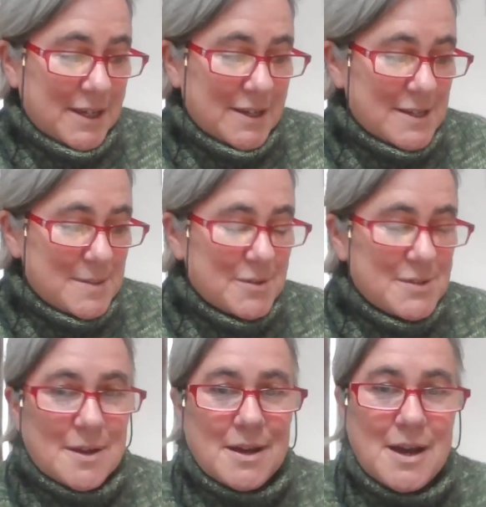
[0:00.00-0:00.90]
other thing, I
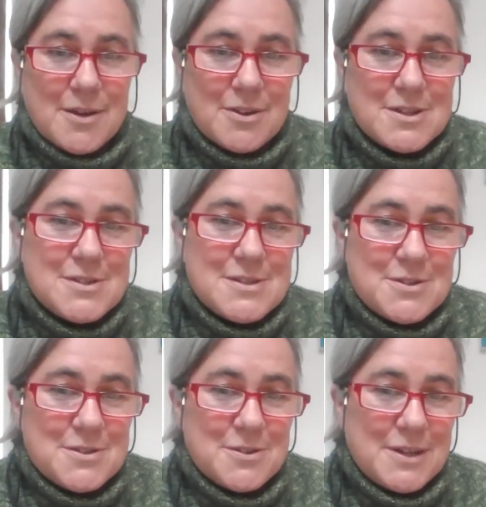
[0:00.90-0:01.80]
suppose I'm going to
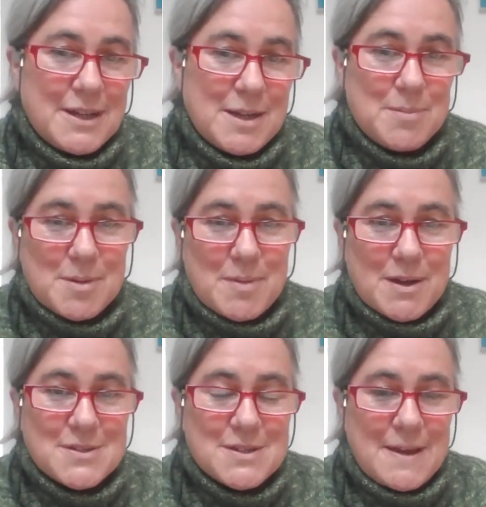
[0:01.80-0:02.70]
start talking a little
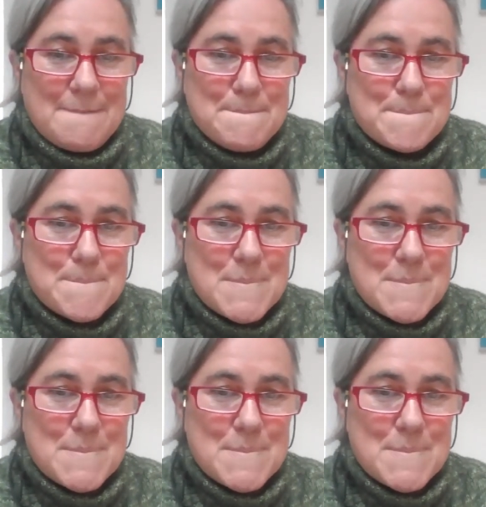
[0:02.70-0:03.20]
bit about